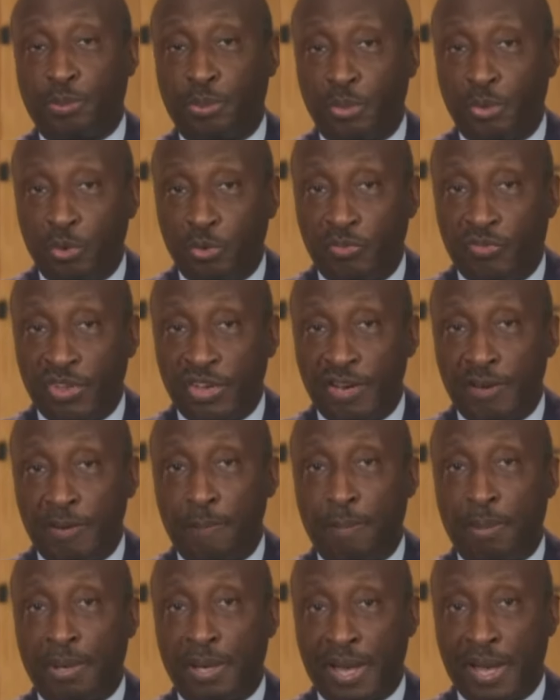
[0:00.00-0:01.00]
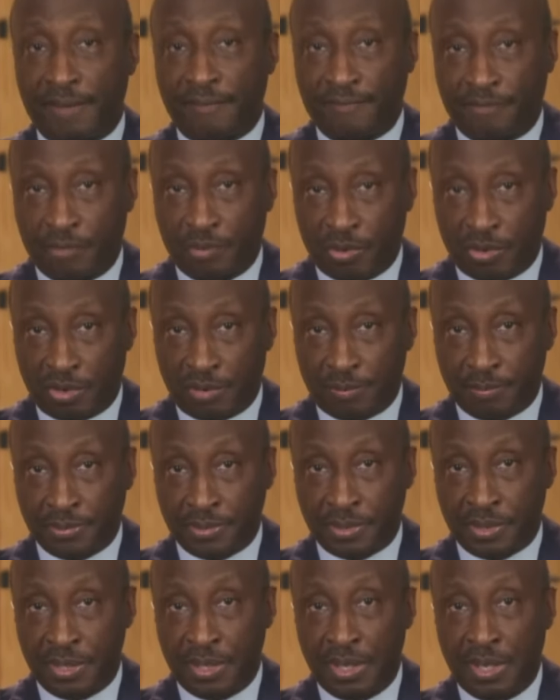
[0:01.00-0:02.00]
proven
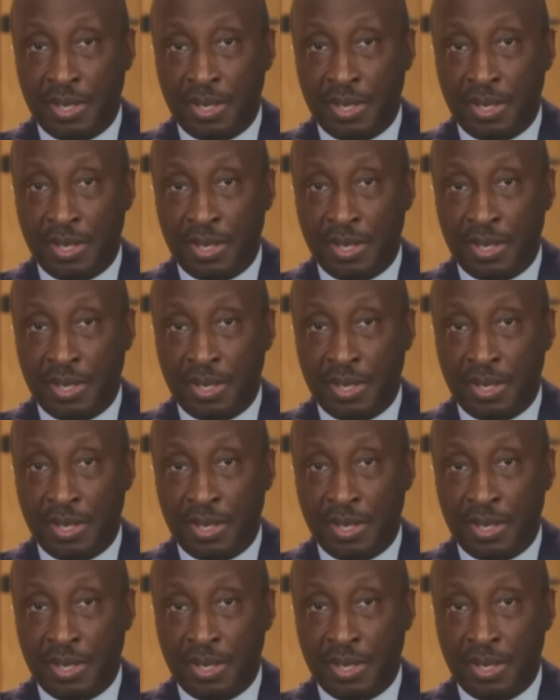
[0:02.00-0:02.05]
platforms.